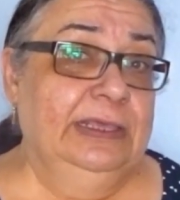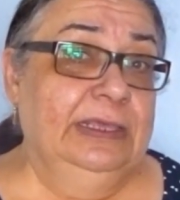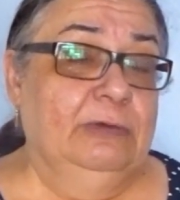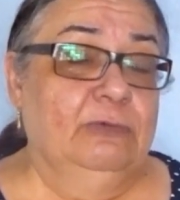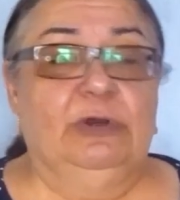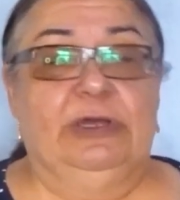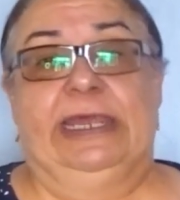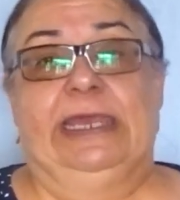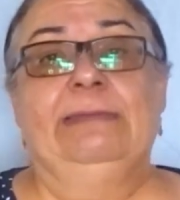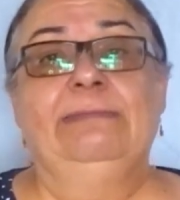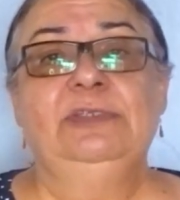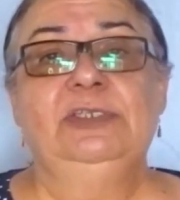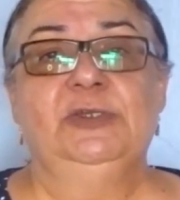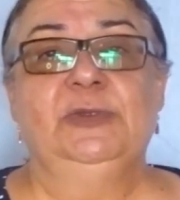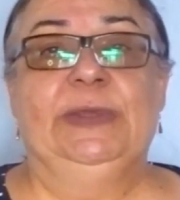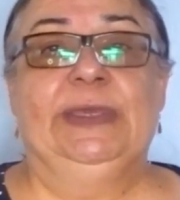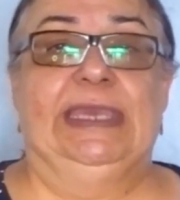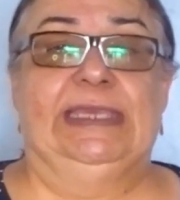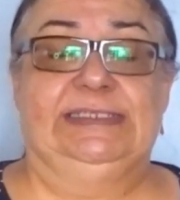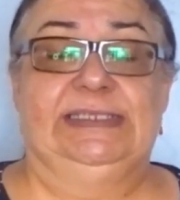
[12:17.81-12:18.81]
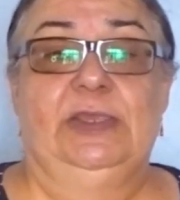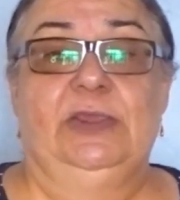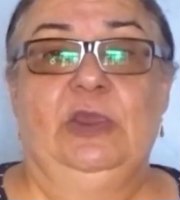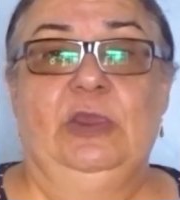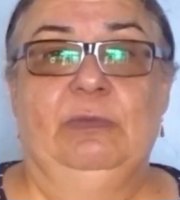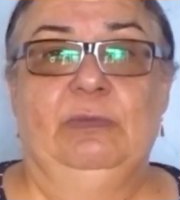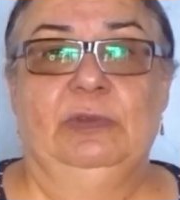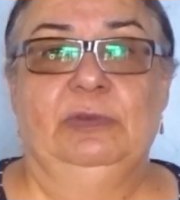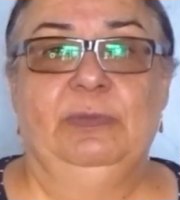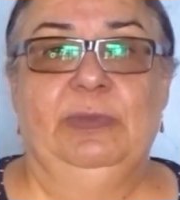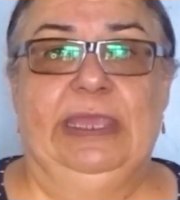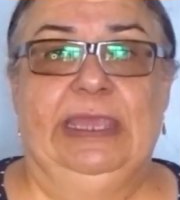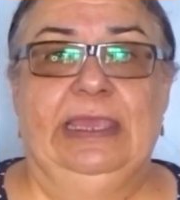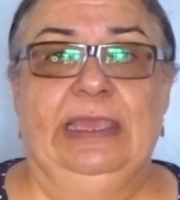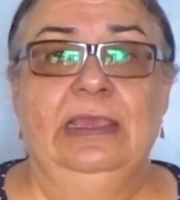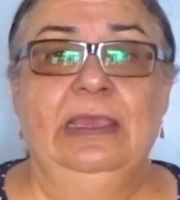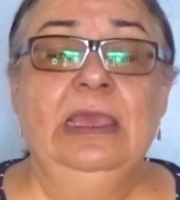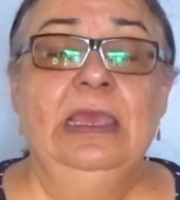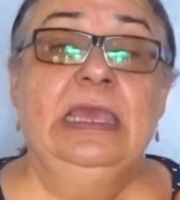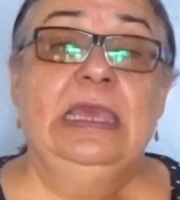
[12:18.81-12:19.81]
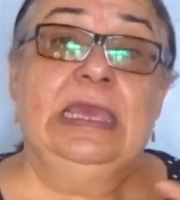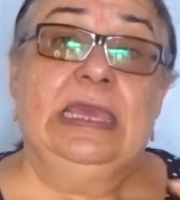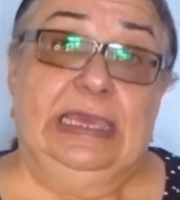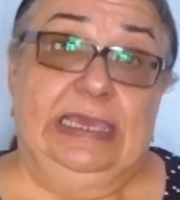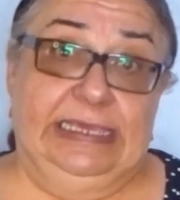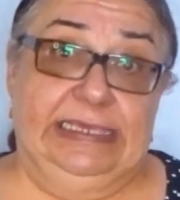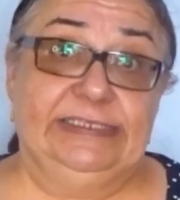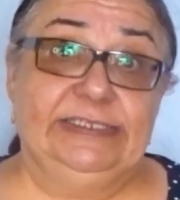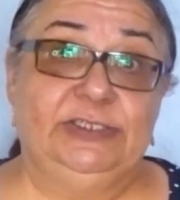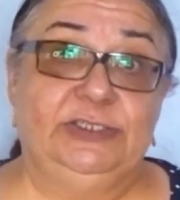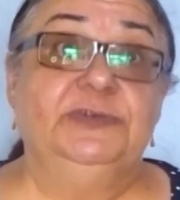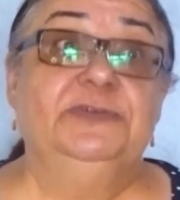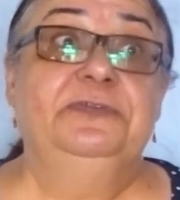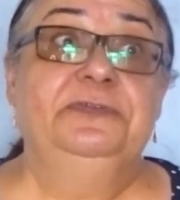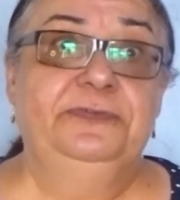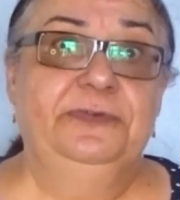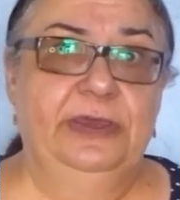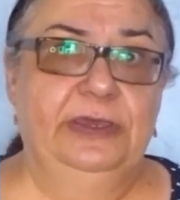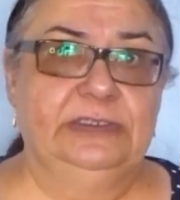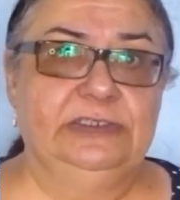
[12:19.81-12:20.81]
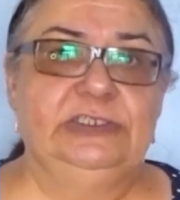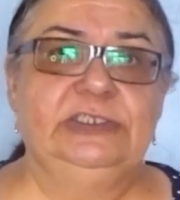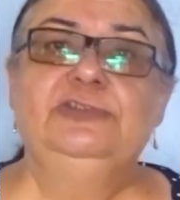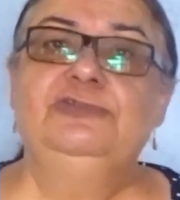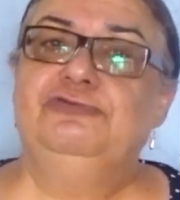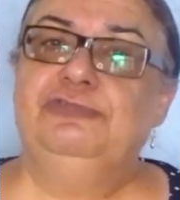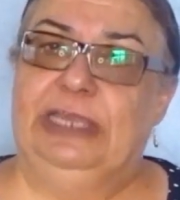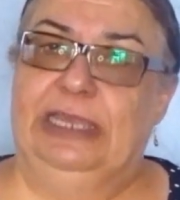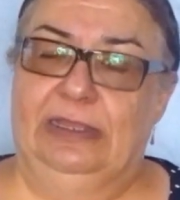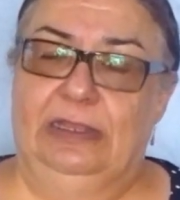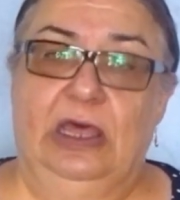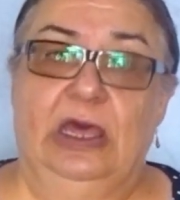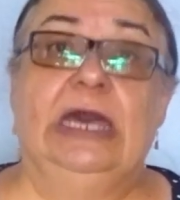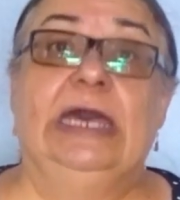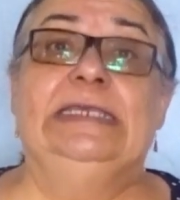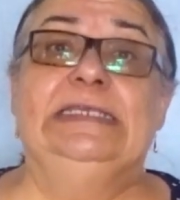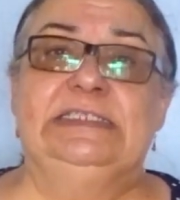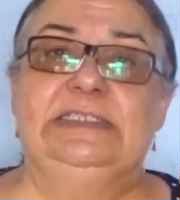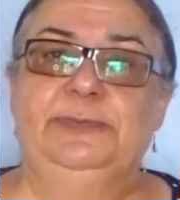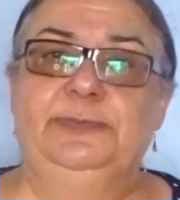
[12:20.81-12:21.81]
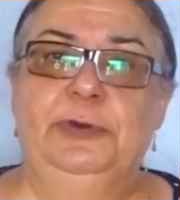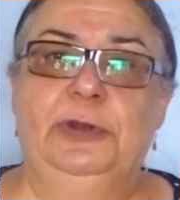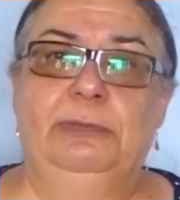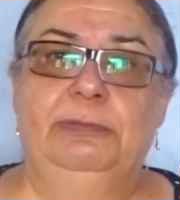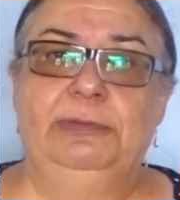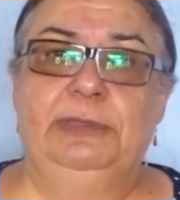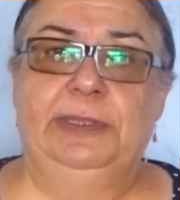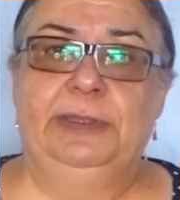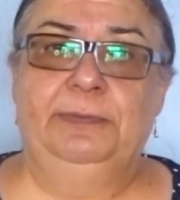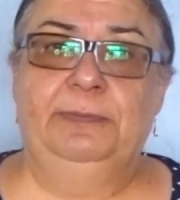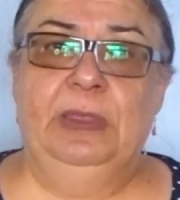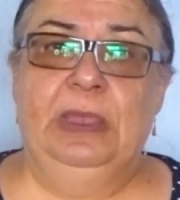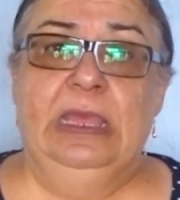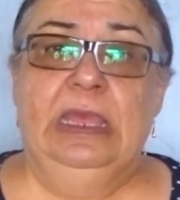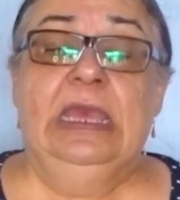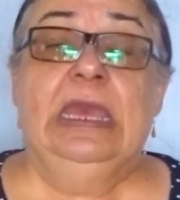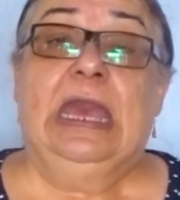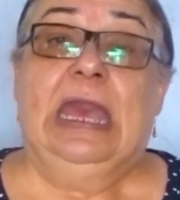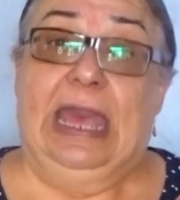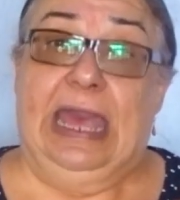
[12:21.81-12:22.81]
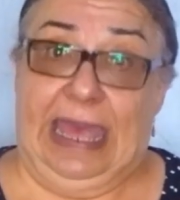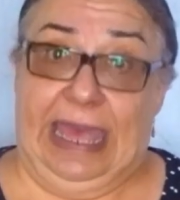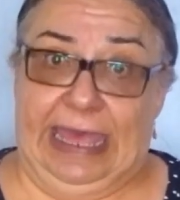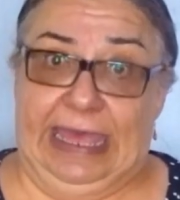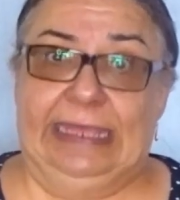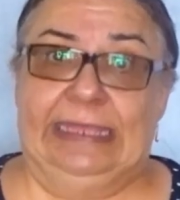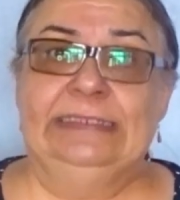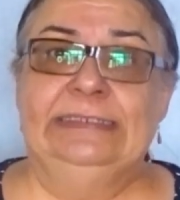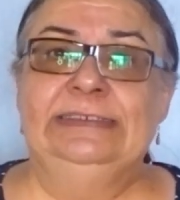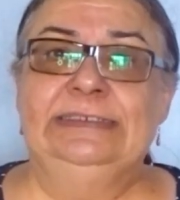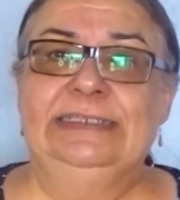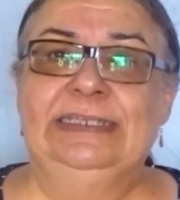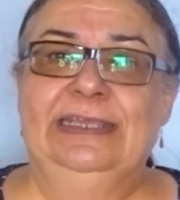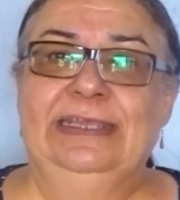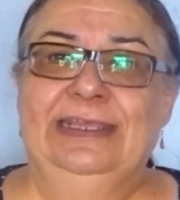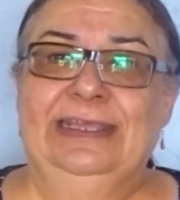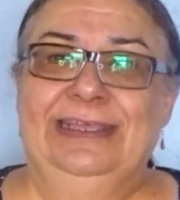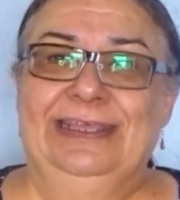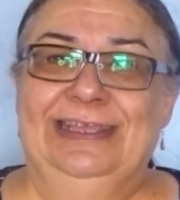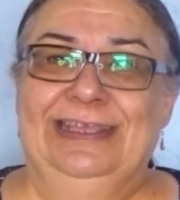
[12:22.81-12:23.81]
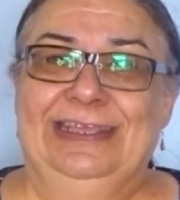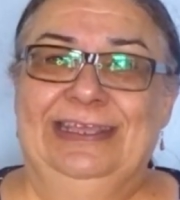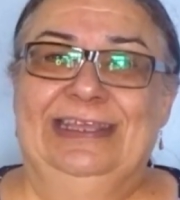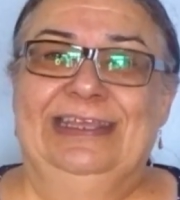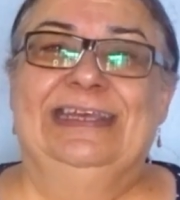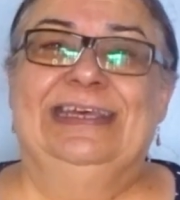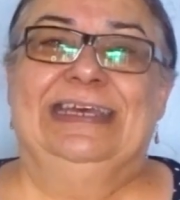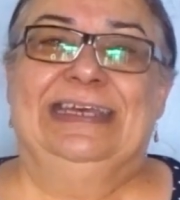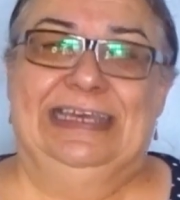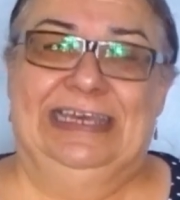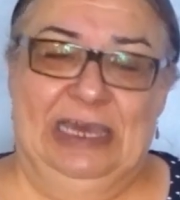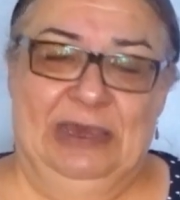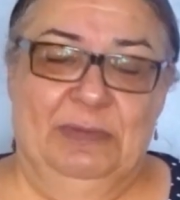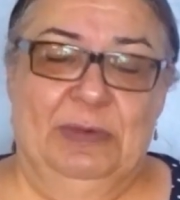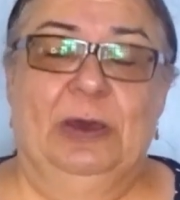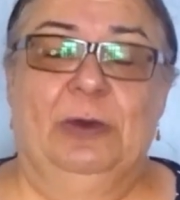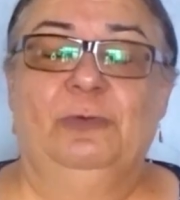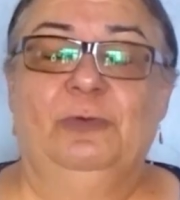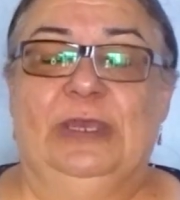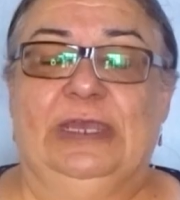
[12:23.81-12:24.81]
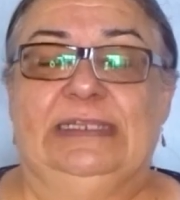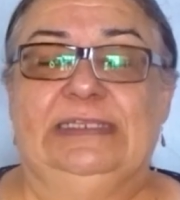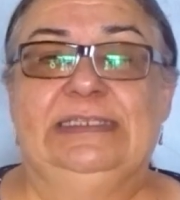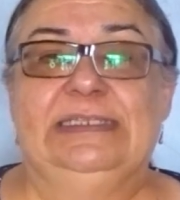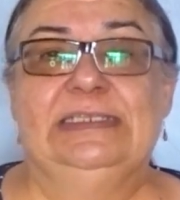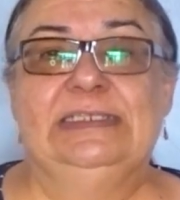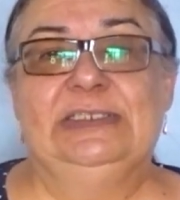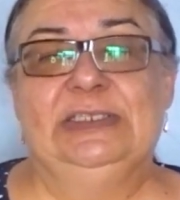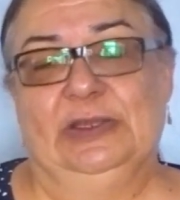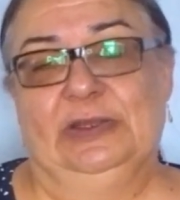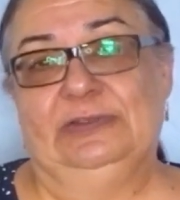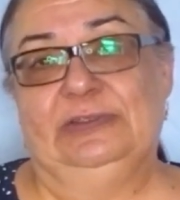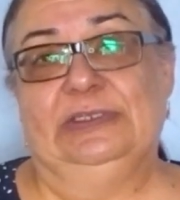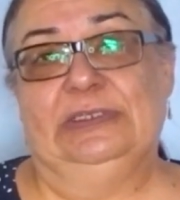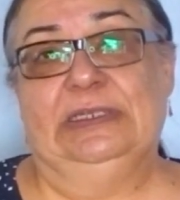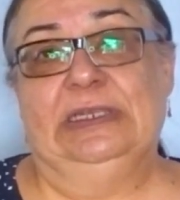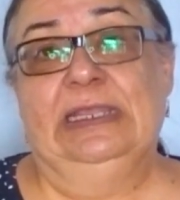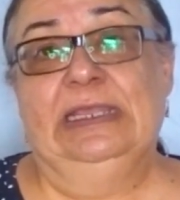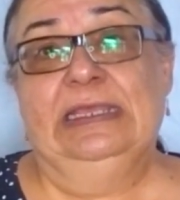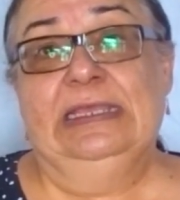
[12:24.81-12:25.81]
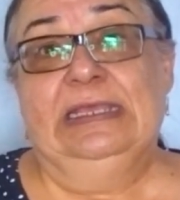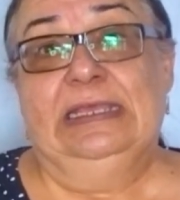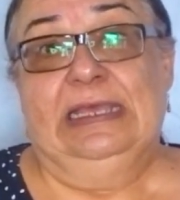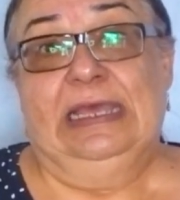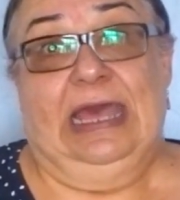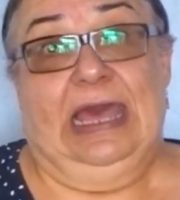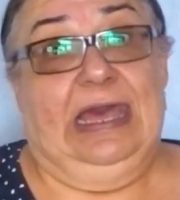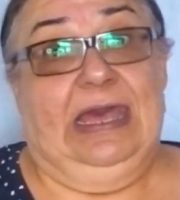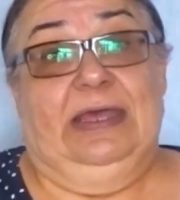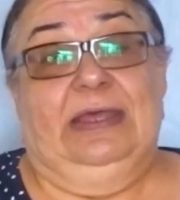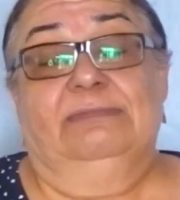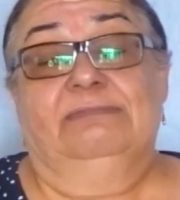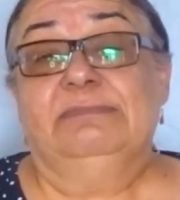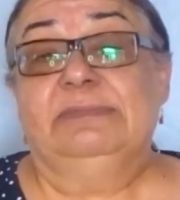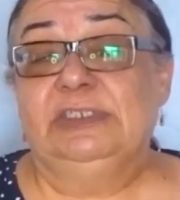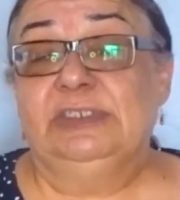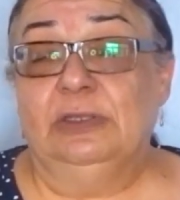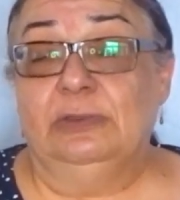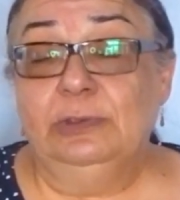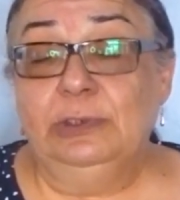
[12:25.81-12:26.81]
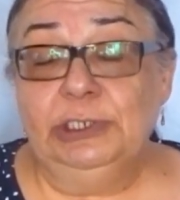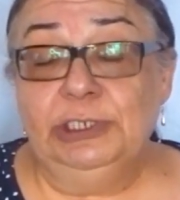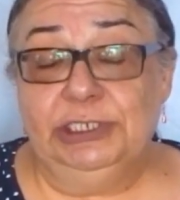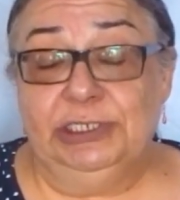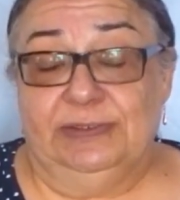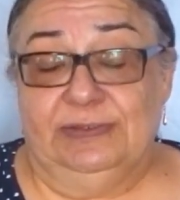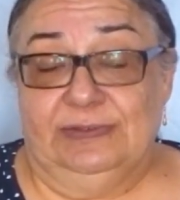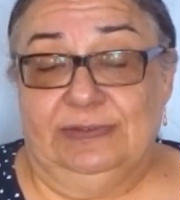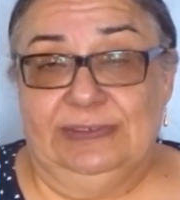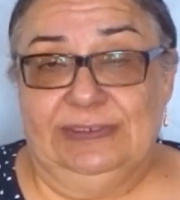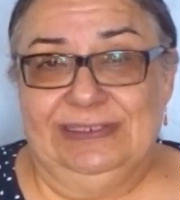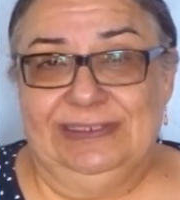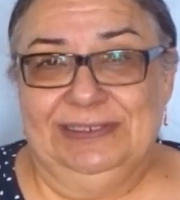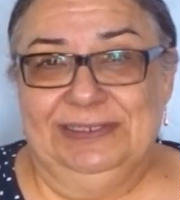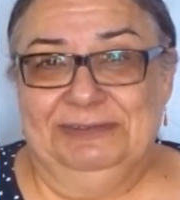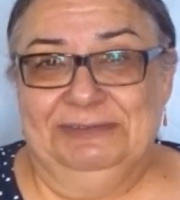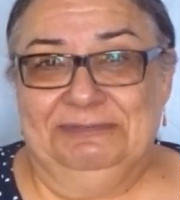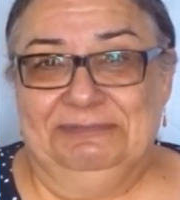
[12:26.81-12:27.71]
What I'm doing as a human being is to first realize the problem and come up with certain solutions.